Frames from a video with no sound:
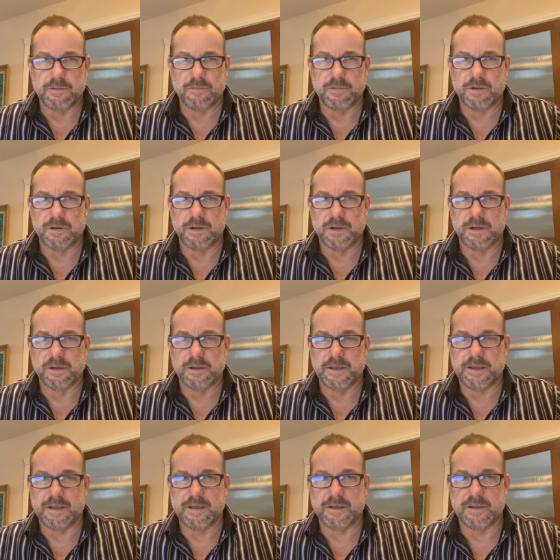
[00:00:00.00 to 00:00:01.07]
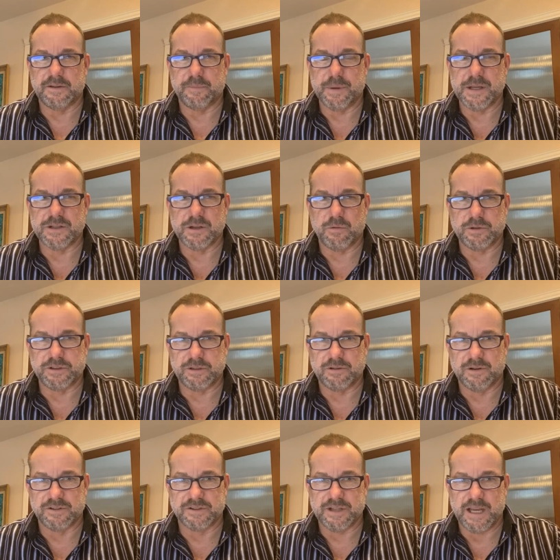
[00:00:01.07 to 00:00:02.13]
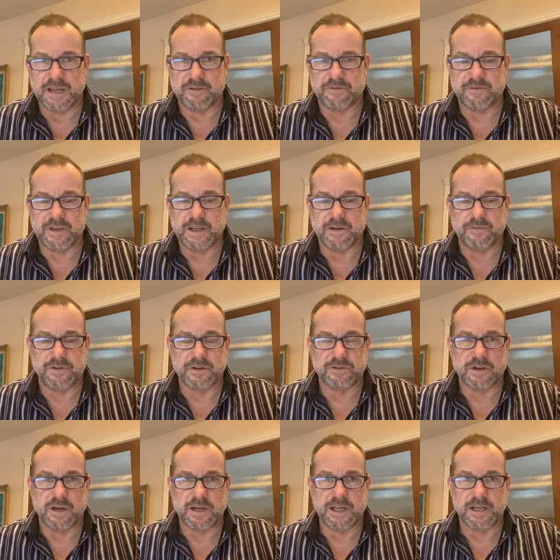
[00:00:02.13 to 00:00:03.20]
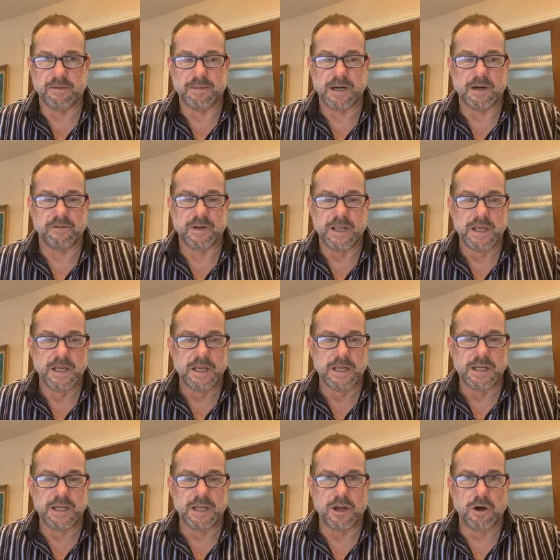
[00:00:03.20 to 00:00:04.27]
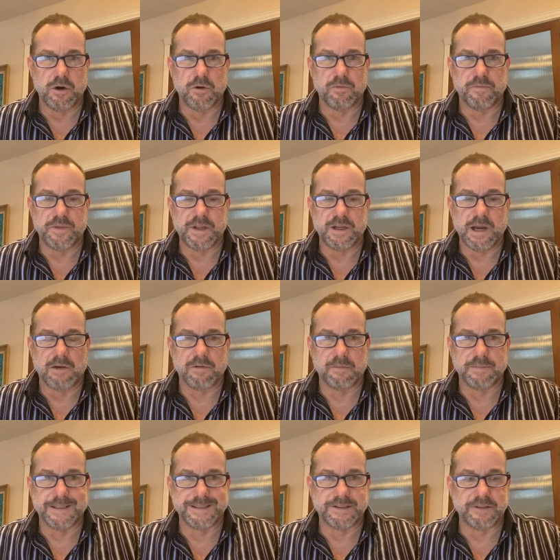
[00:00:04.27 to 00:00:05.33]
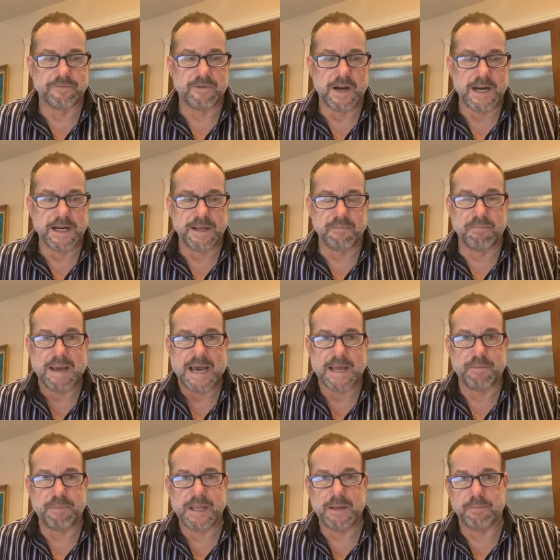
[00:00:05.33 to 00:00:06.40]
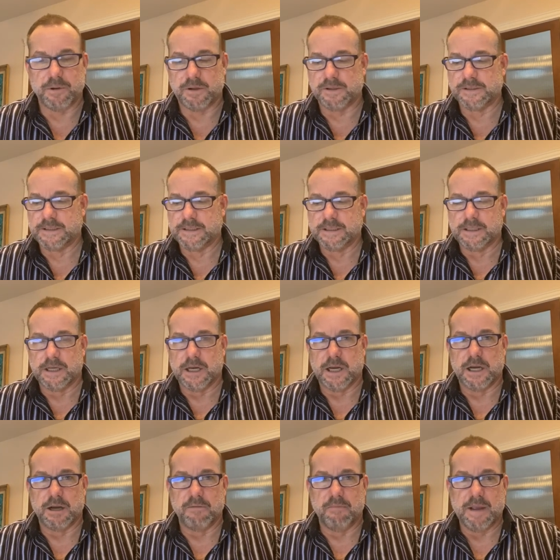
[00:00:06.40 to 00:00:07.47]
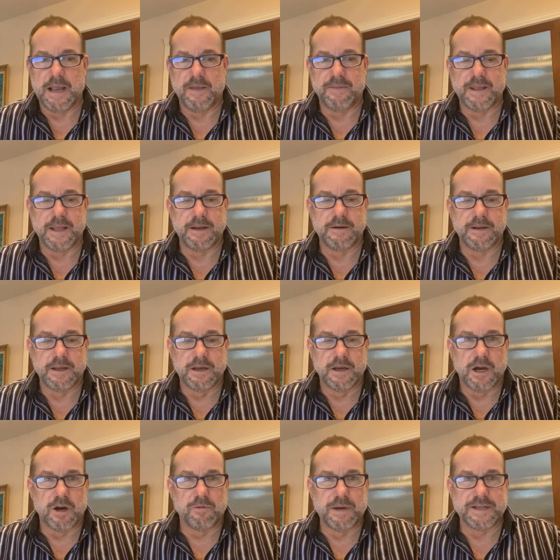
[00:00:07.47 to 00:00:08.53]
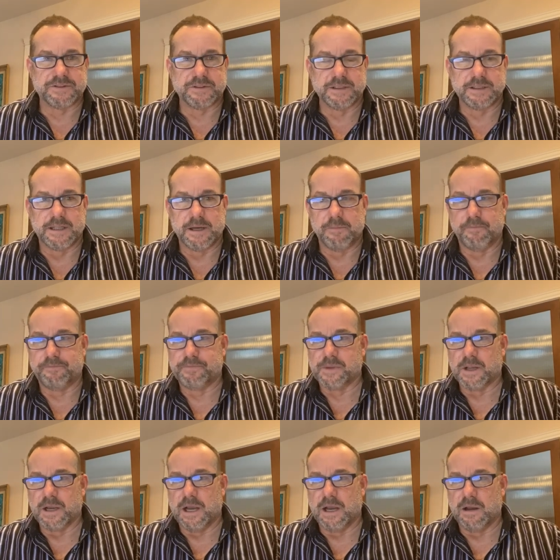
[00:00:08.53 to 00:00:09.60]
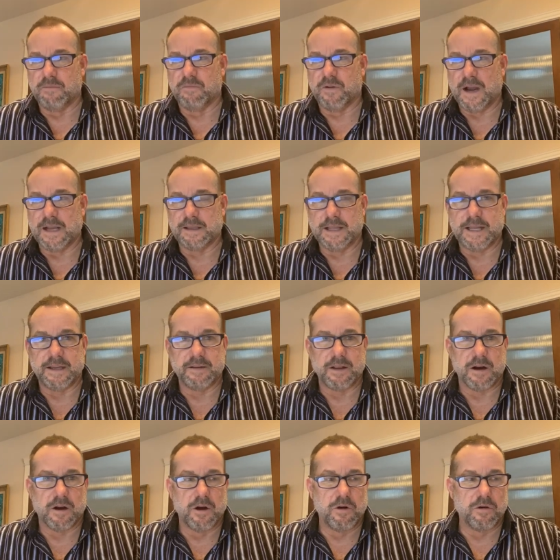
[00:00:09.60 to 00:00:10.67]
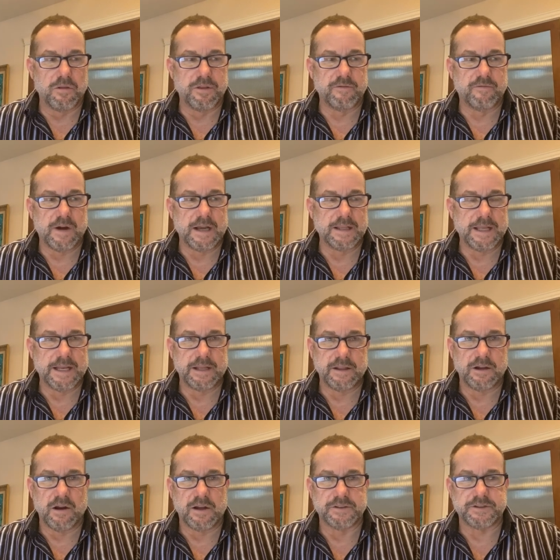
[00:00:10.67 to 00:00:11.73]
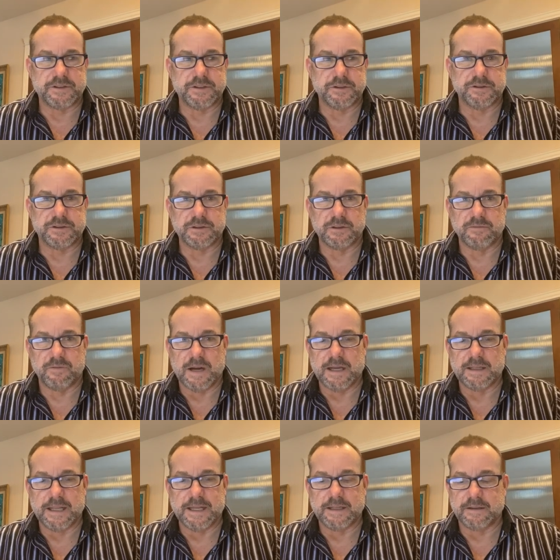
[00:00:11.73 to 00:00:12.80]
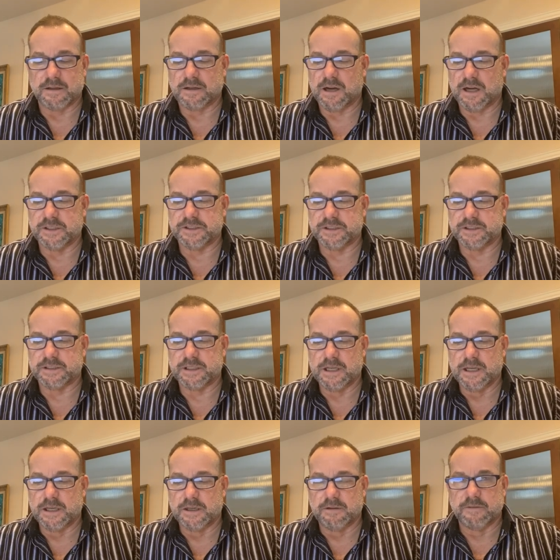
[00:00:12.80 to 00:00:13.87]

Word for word: Well, it depends on what you call safe. If you're talking about you know, the government defining bad people um, and then arresting them, um, violating their oath and violating the Constitution and violating their conscience,